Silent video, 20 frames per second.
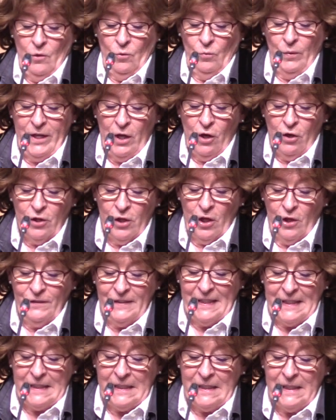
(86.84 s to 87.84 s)
We are on
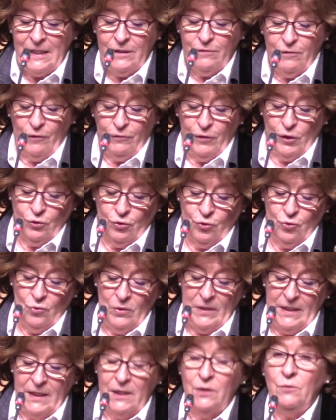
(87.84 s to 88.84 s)
the eve of a
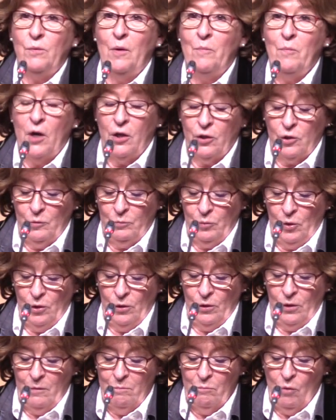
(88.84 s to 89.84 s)
truly
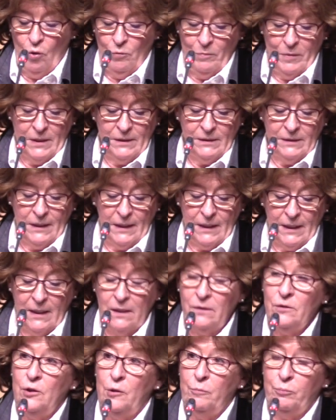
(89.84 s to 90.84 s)
remarkable moment
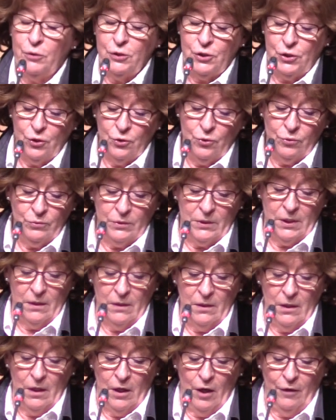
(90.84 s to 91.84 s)
in the pursuit
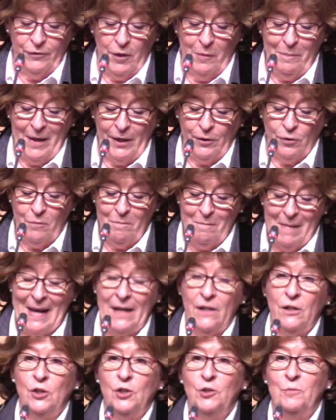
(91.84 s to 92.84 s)
of the better
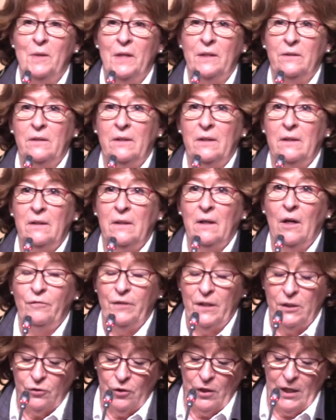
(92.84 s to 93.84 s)
management
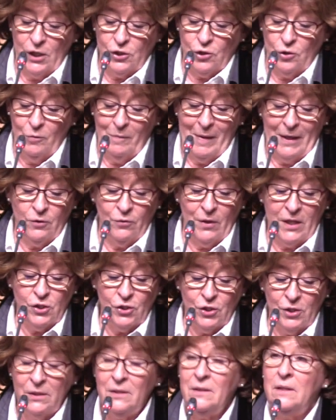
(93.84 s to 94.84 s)
of international
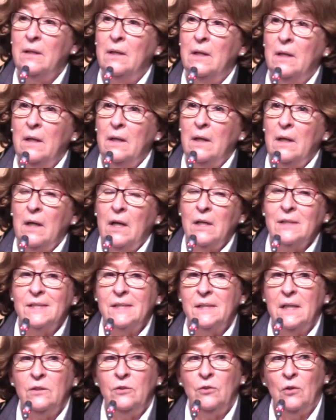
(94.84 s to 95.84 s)
migration, a
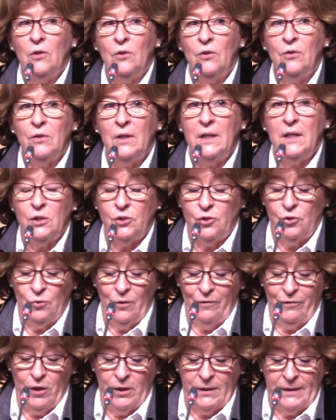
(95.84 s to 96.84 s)
singular issue
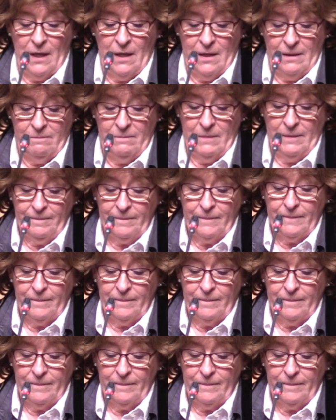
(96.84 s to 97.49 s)
of our time.